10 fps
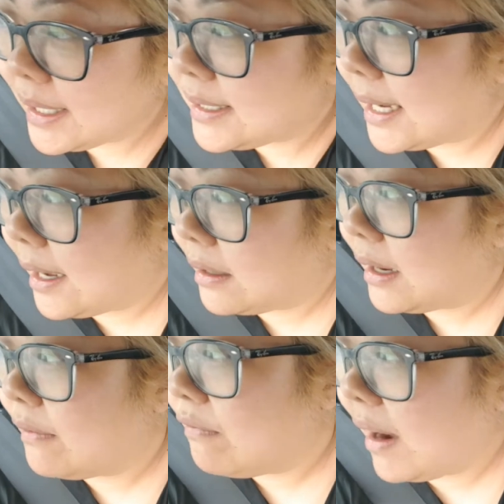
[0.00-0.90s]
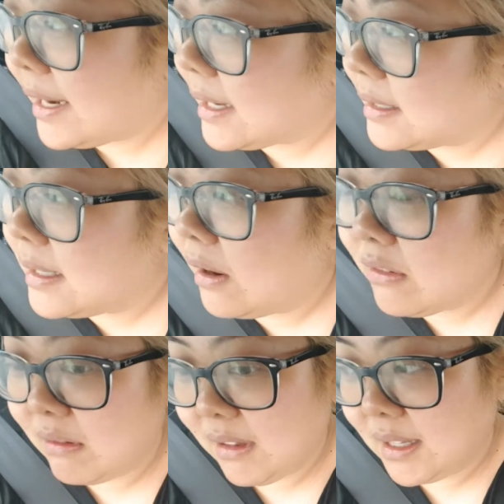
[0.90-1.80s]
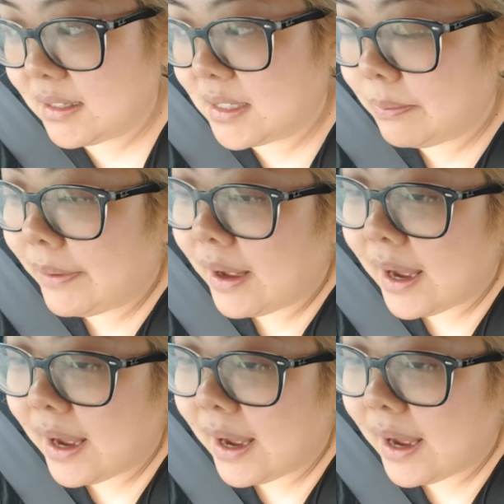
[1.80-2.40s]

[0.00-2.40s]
it down and writing it down on your list but